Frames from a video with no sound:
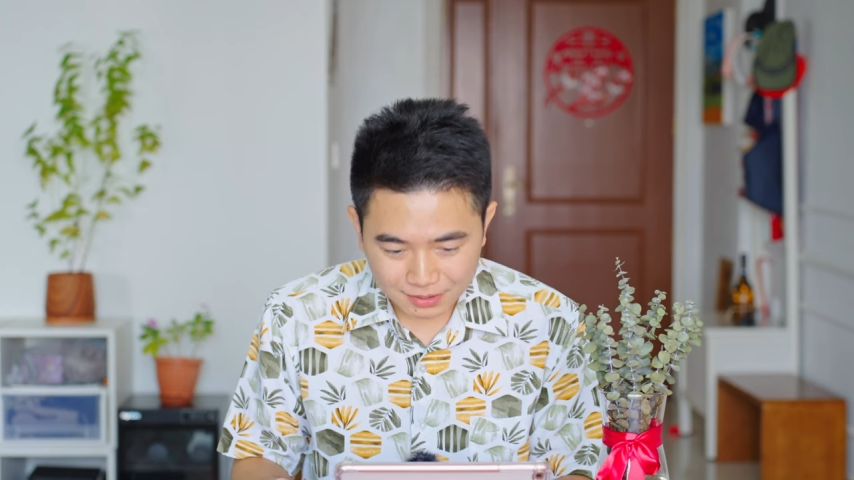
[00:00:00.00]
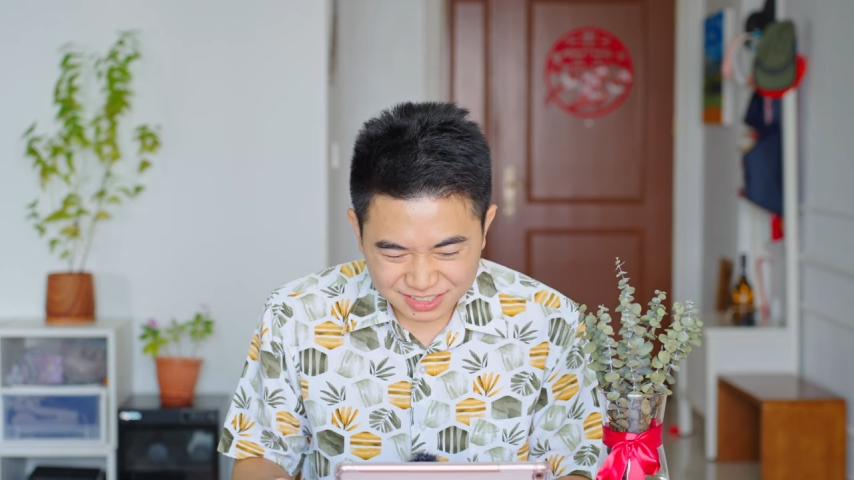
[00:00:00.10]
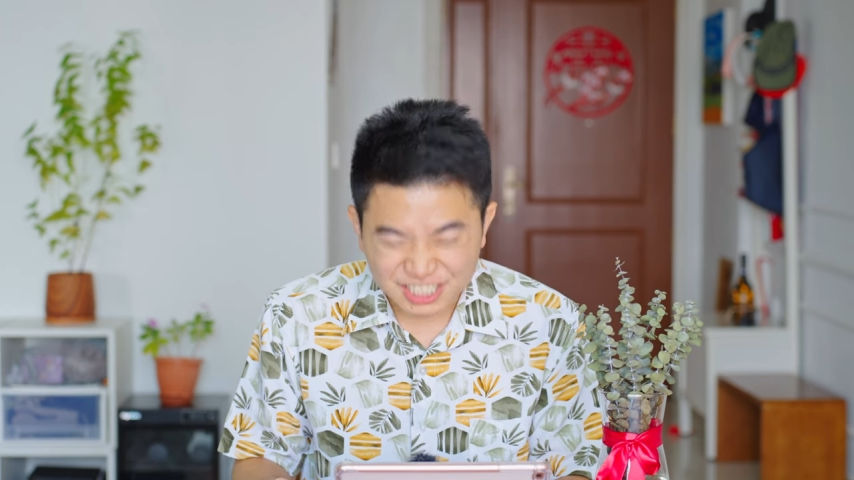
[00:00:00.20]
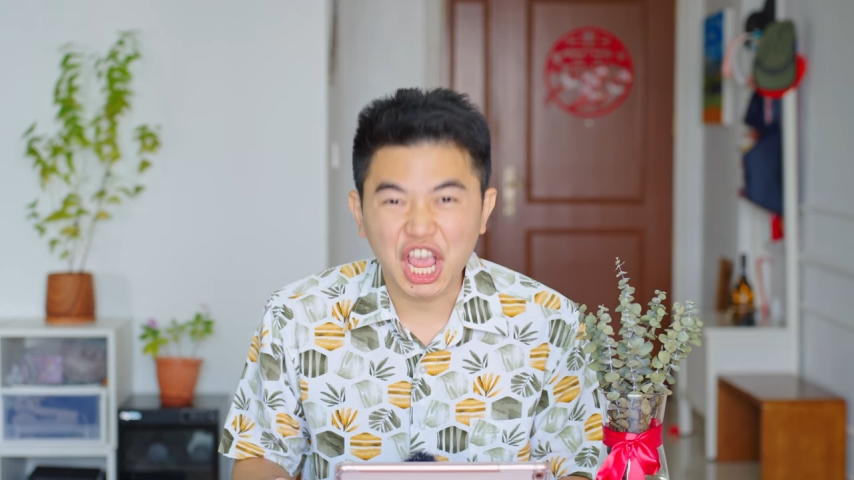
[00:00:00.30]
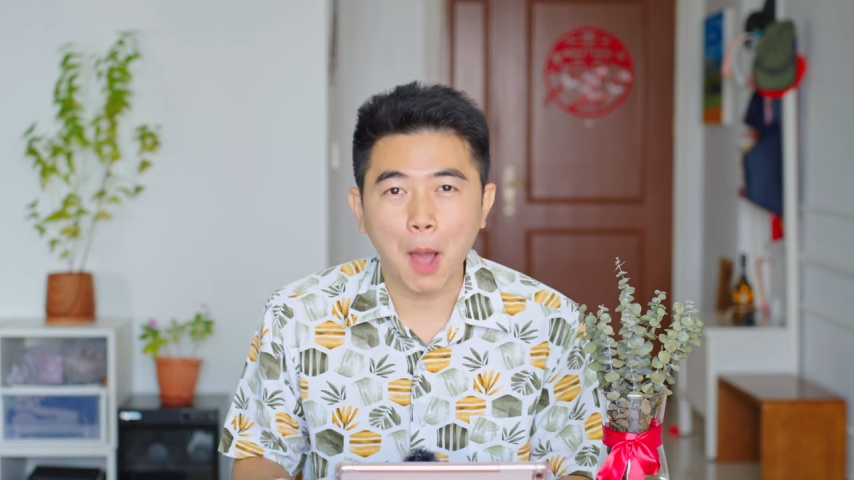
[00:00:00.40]

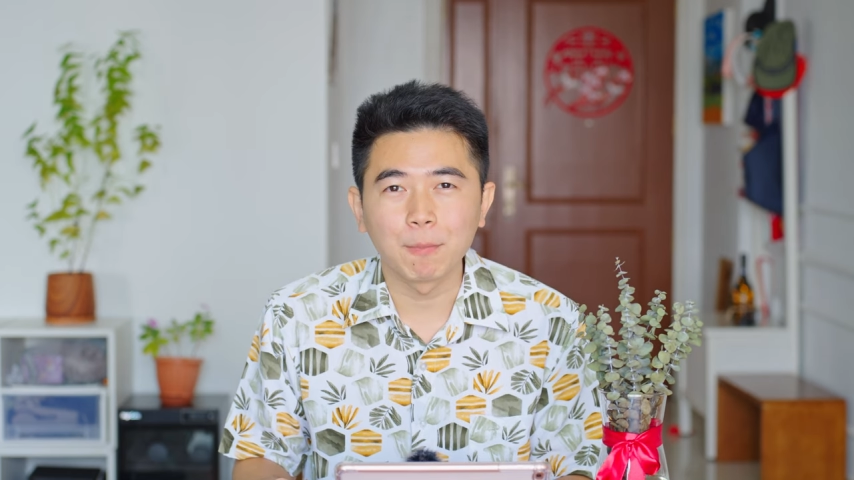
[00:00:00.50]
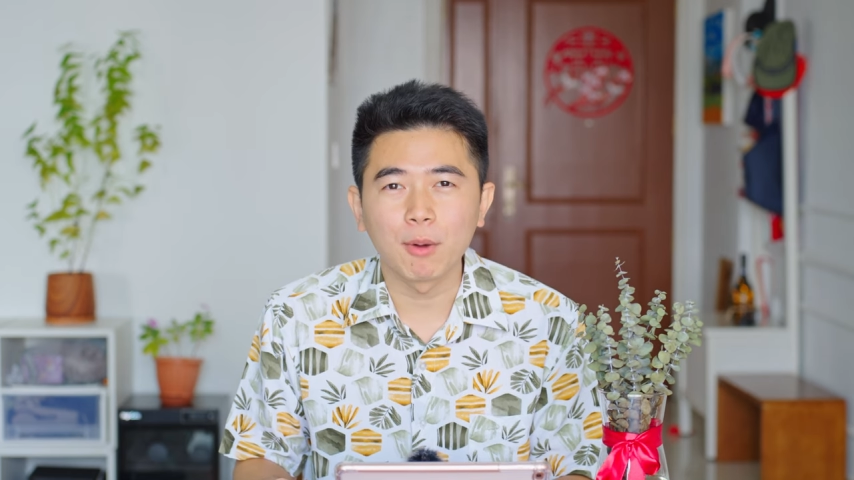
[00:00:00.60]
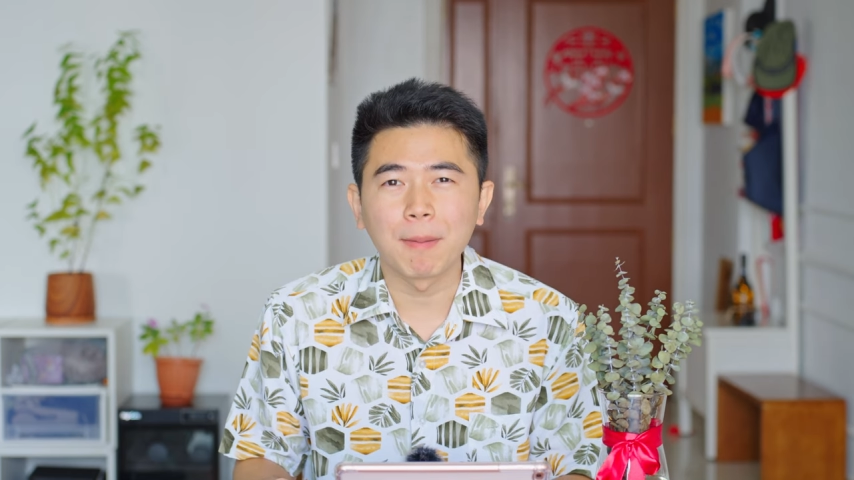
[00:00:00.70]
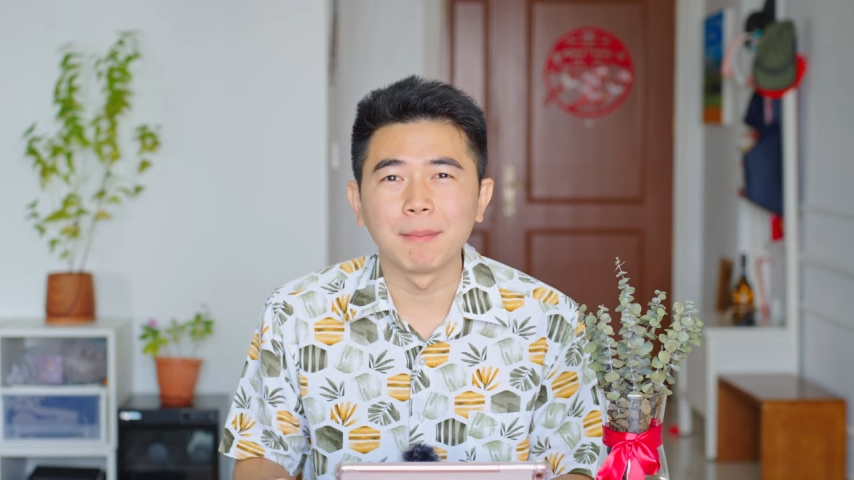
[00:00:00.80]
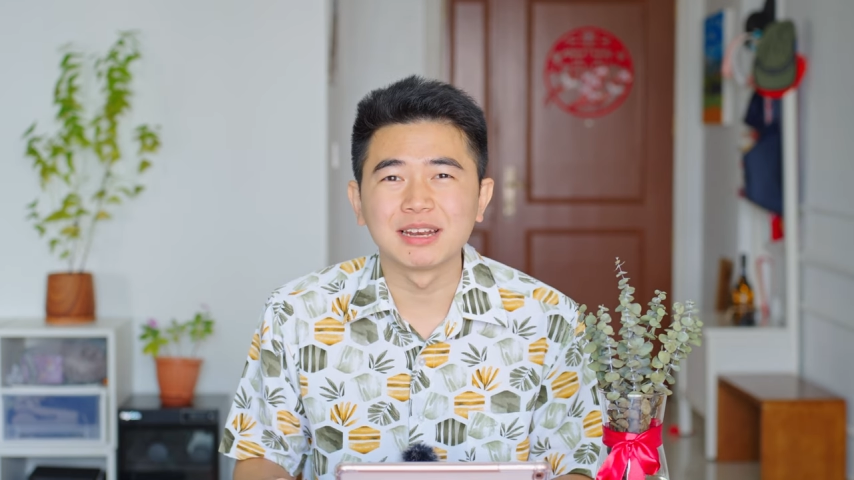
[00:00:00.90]
Singapore
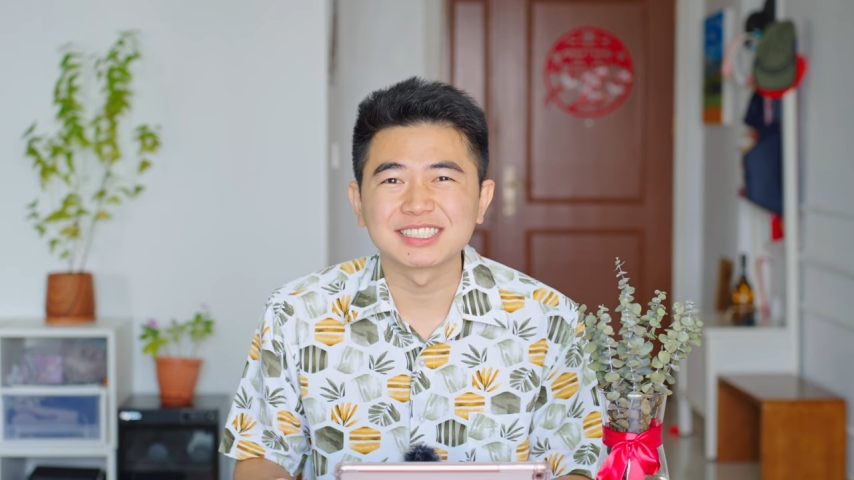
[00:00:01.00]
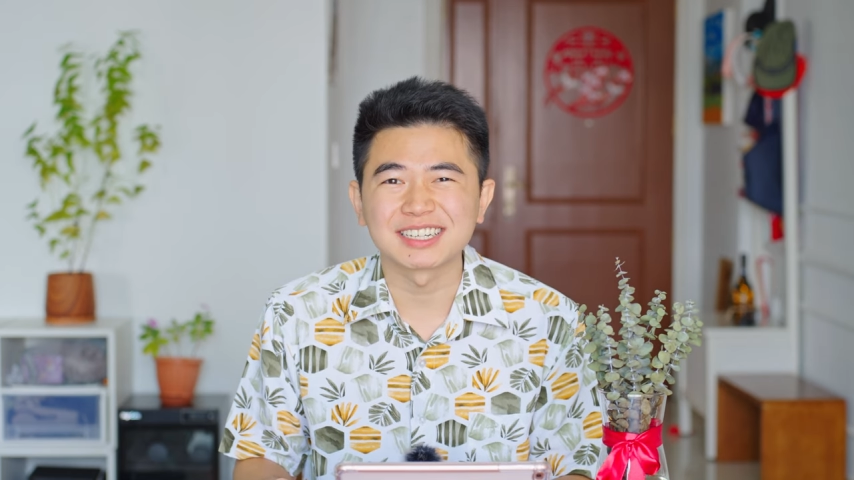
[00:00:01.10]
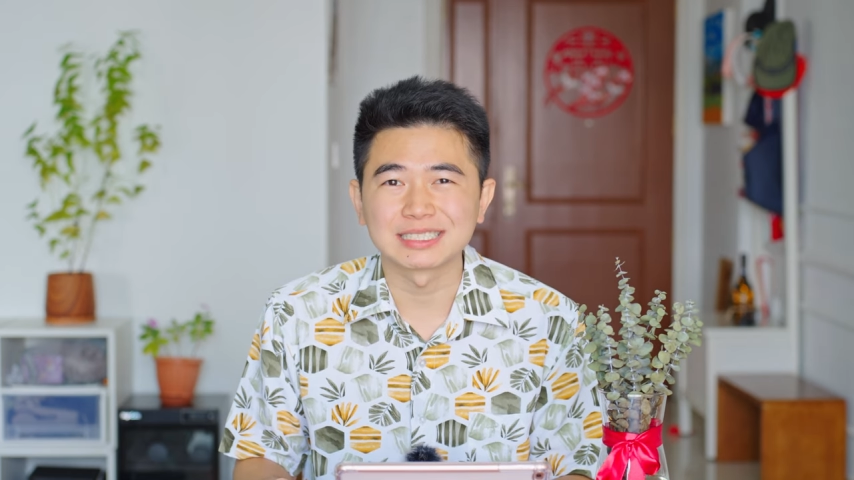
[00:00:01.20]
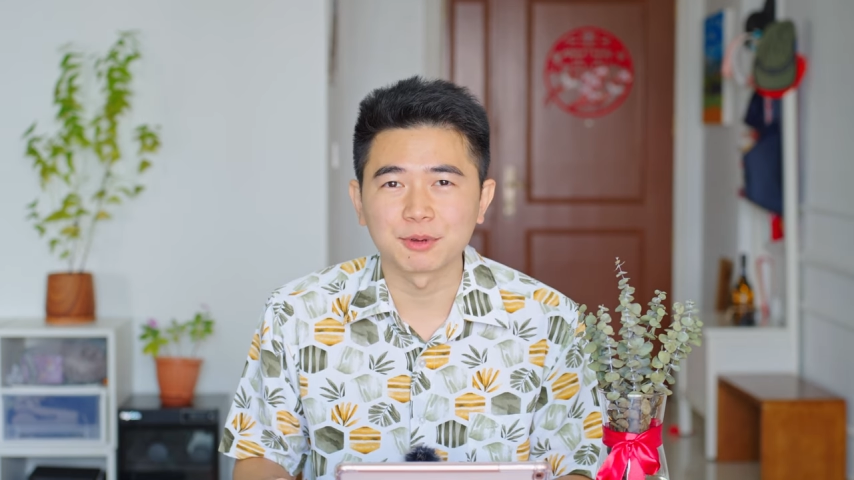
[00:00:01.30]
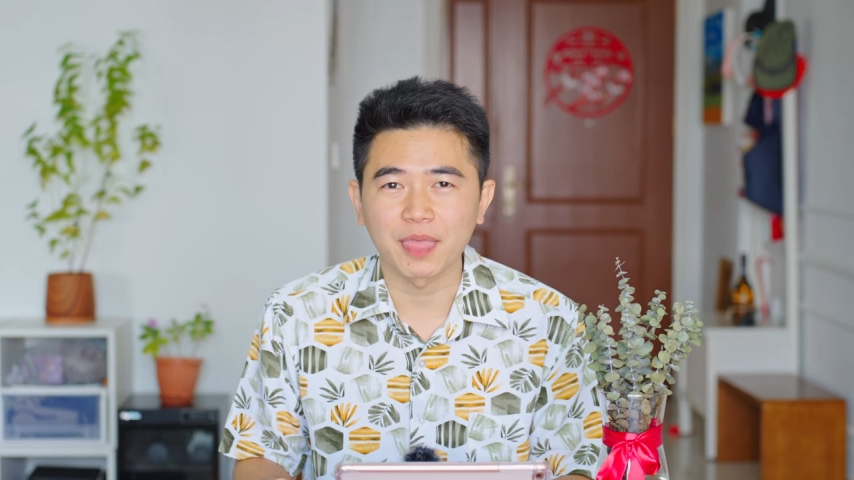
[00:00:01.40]
public
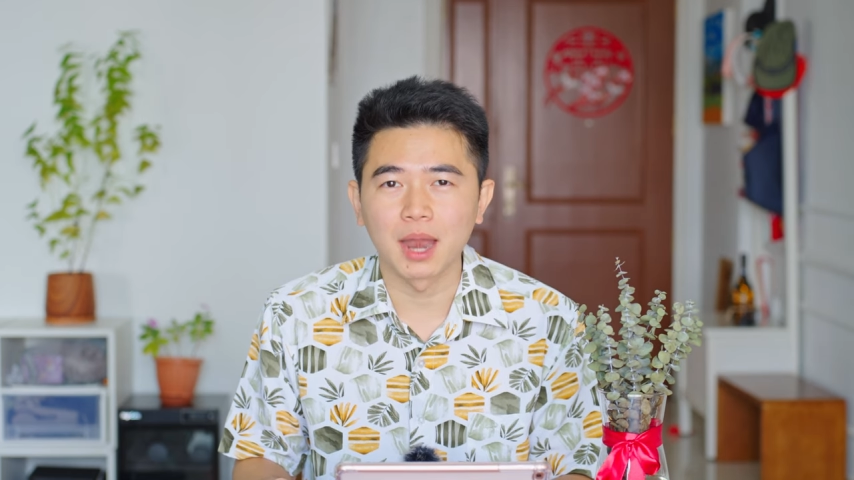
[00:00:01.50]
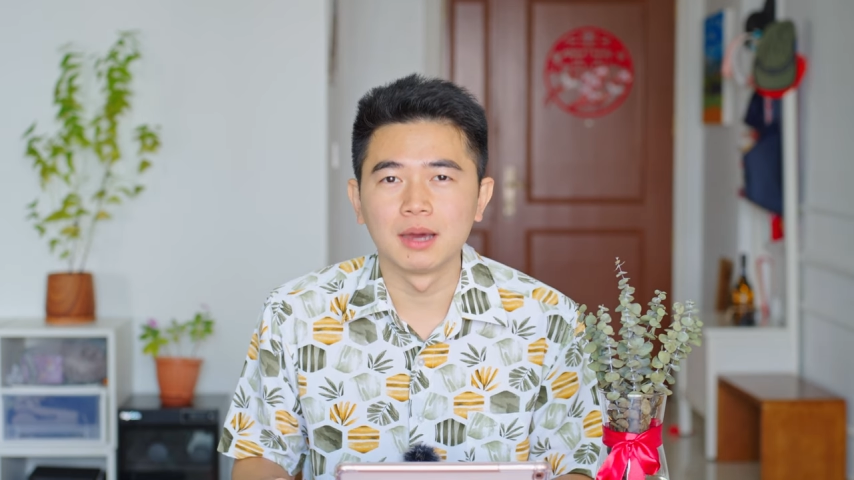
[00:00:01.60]
transport